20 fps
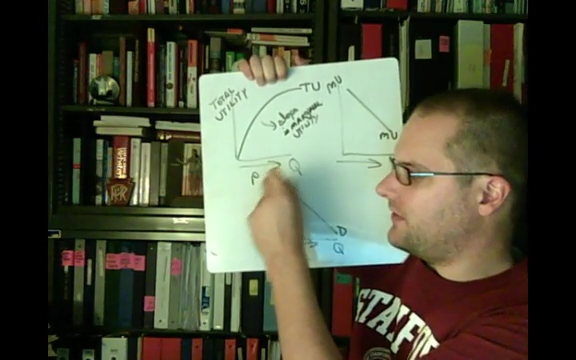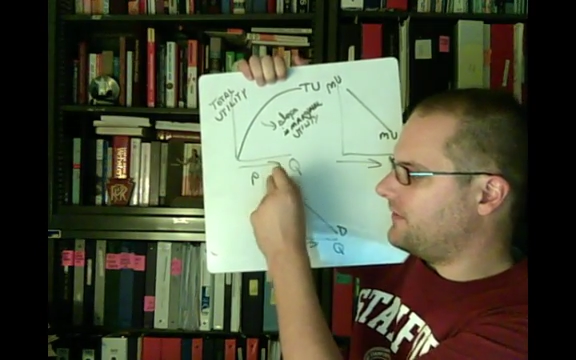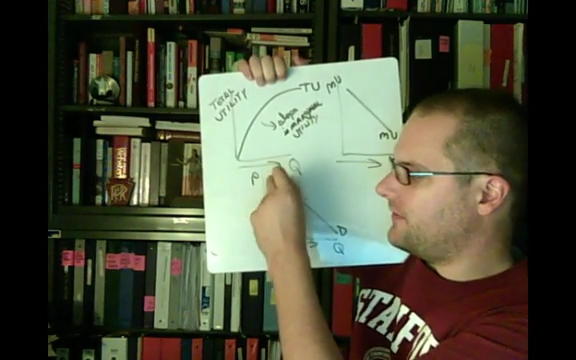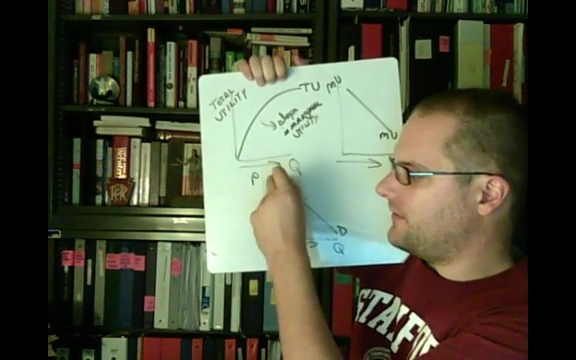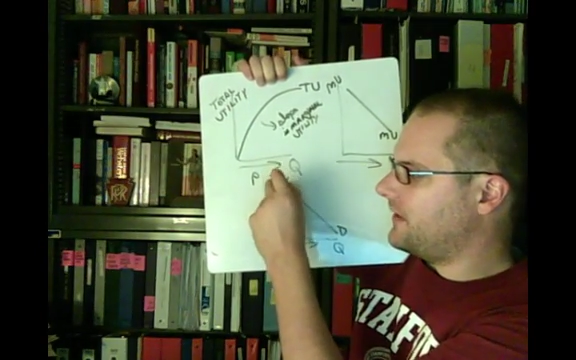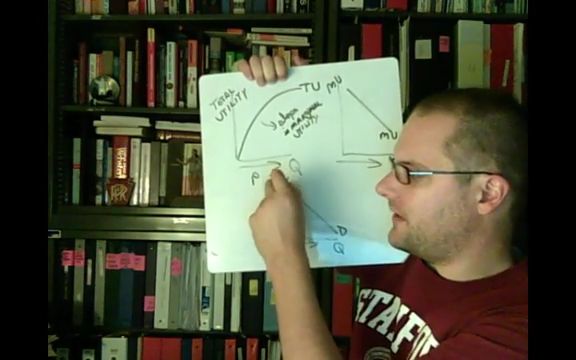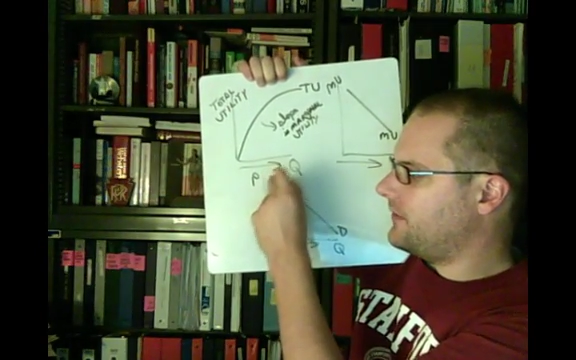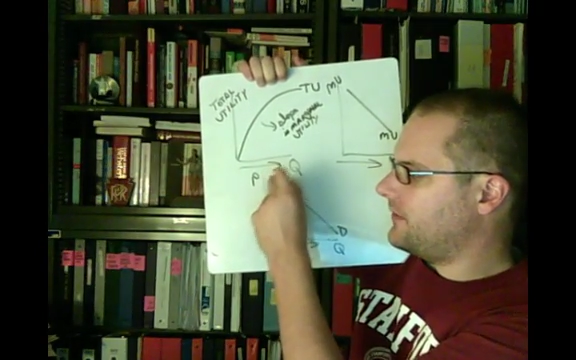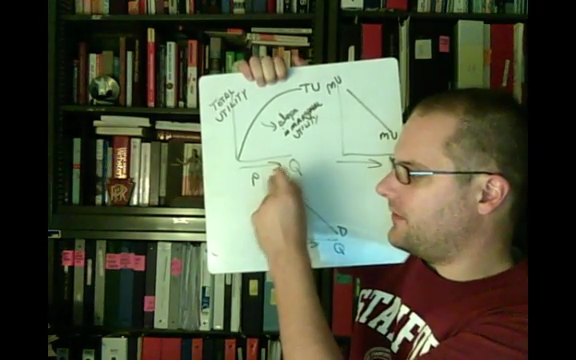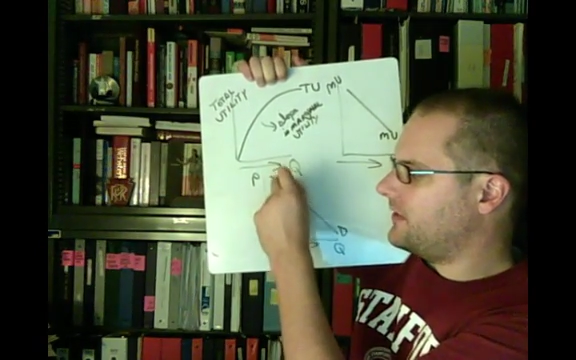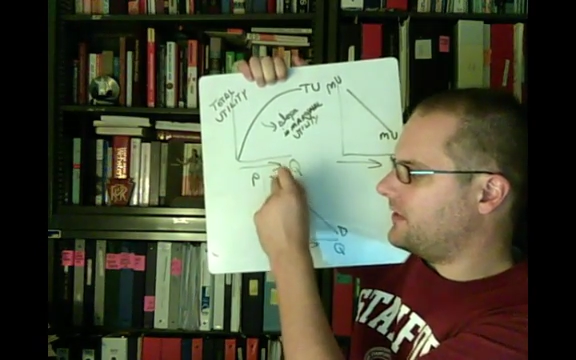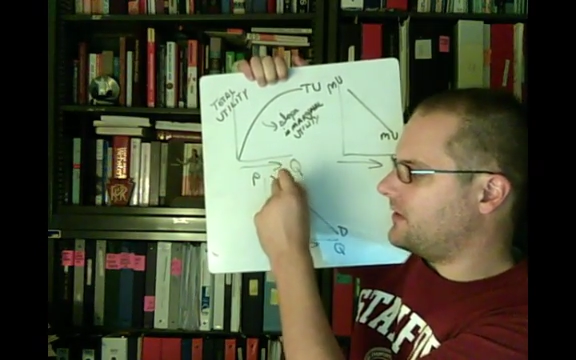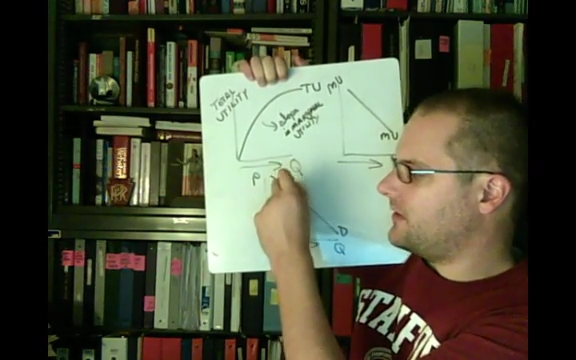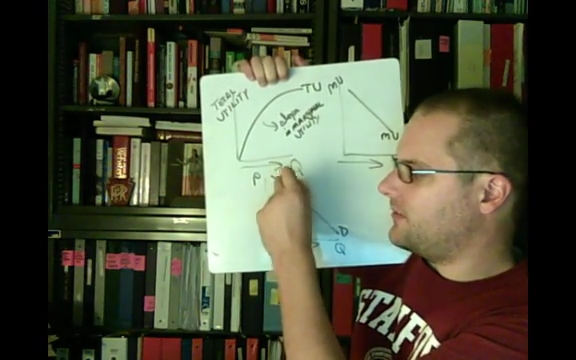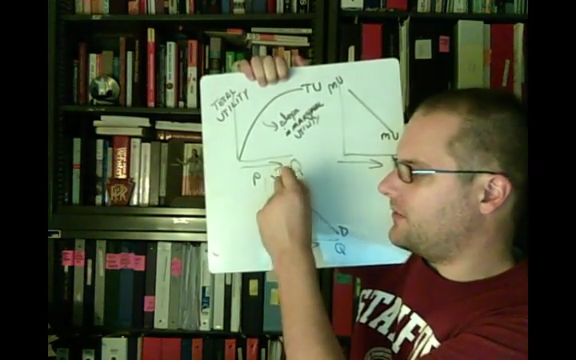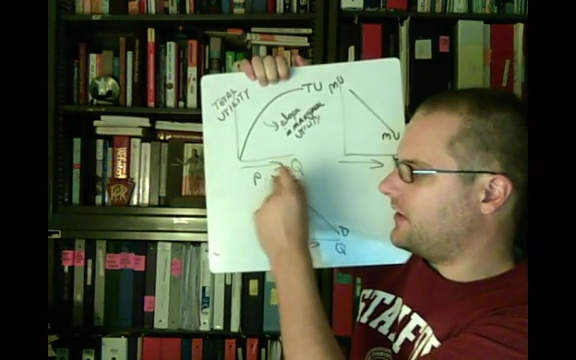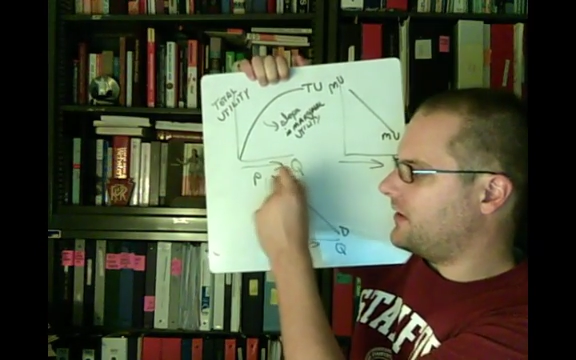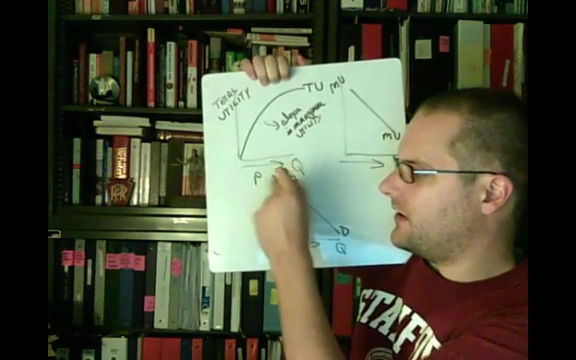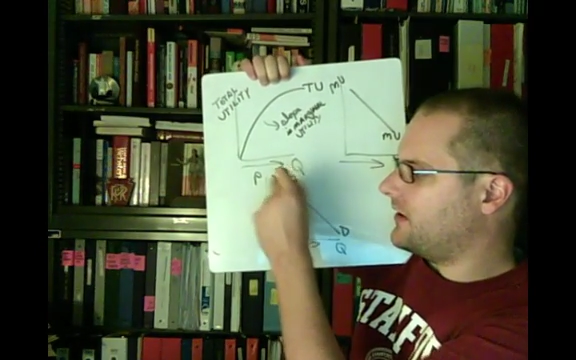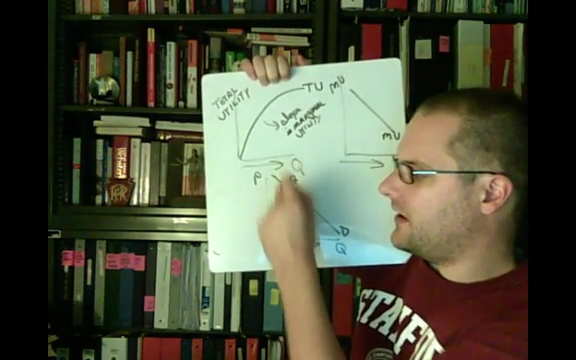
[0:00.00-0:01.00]
if I were to
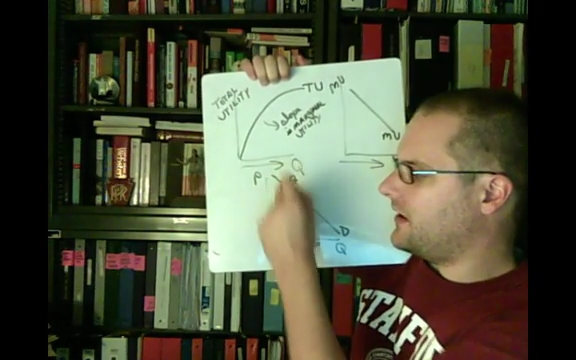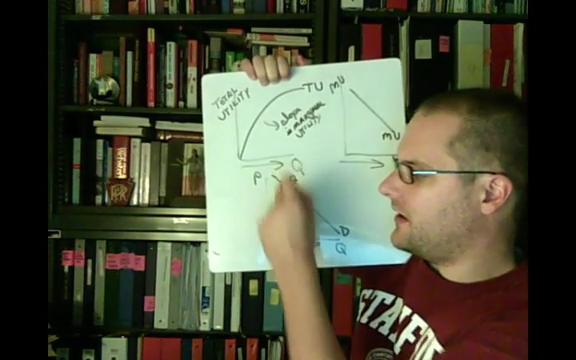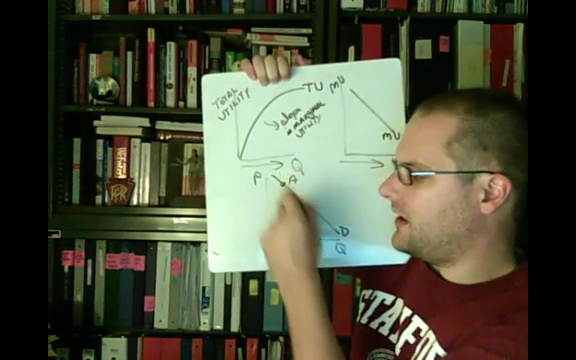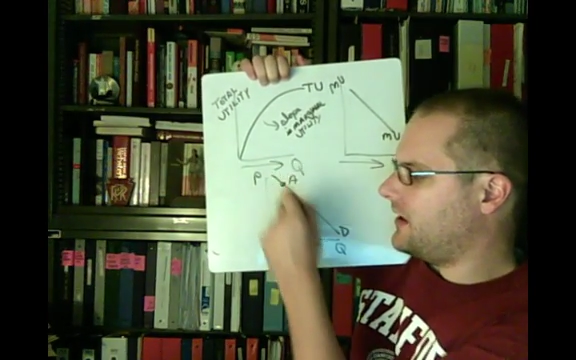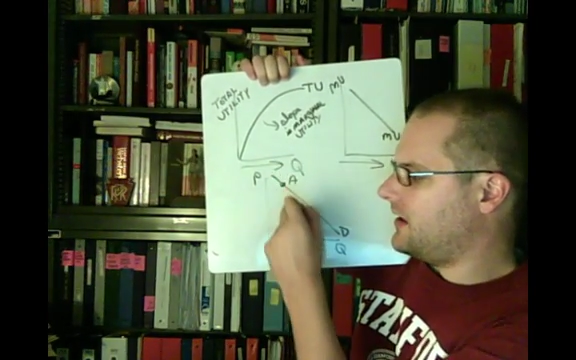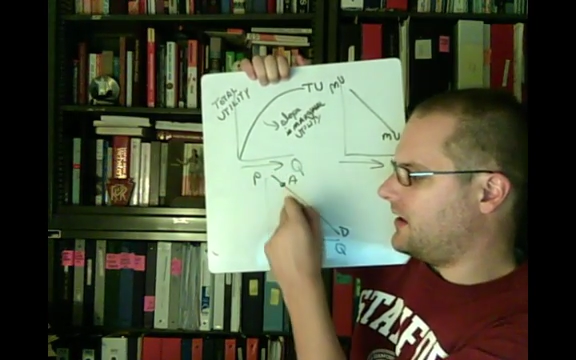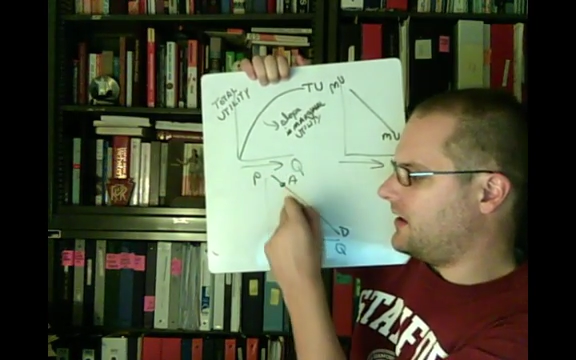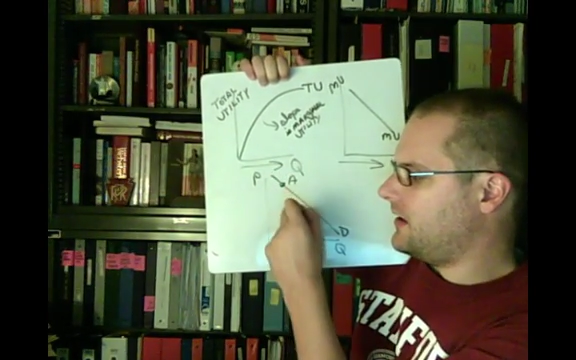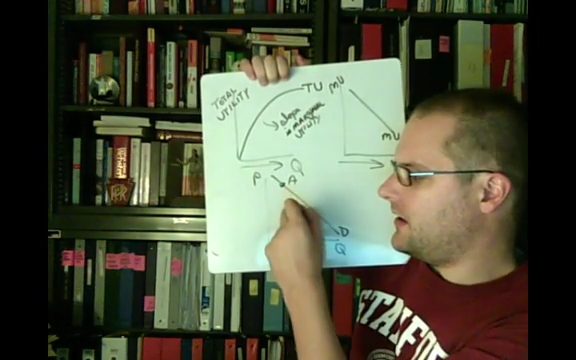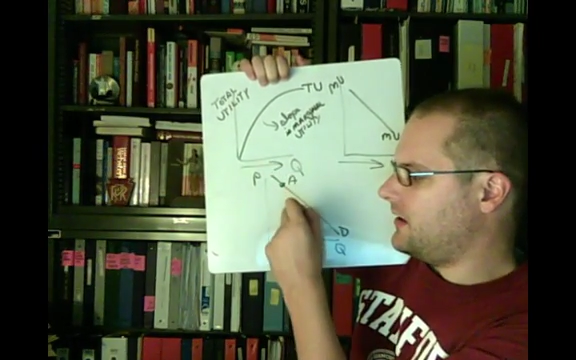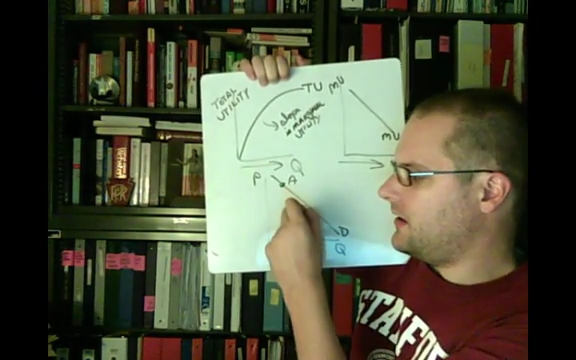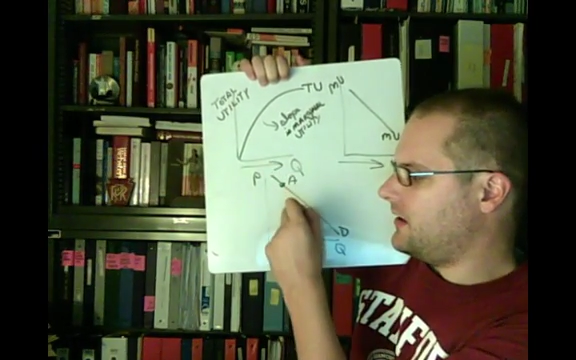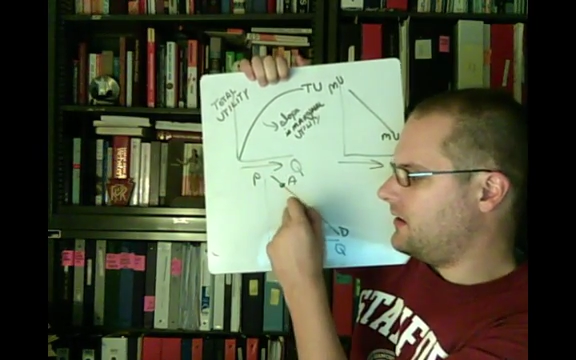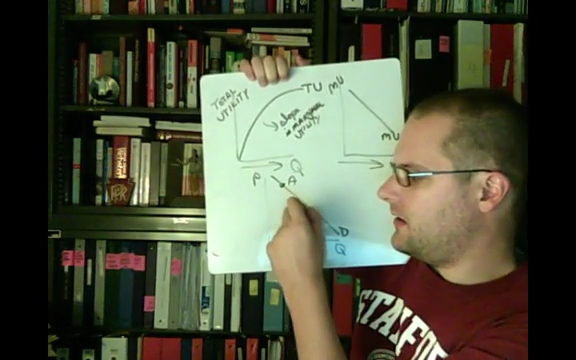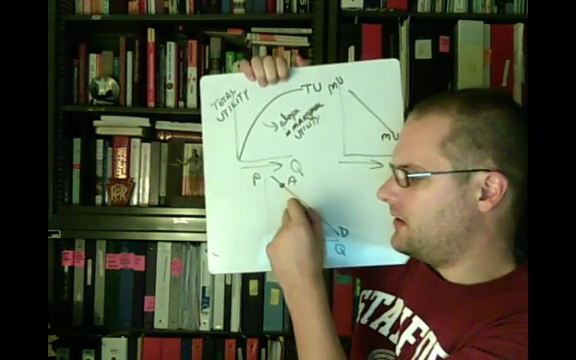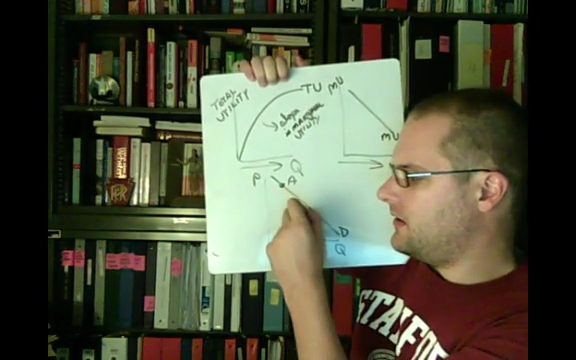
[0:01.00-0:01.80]
compare A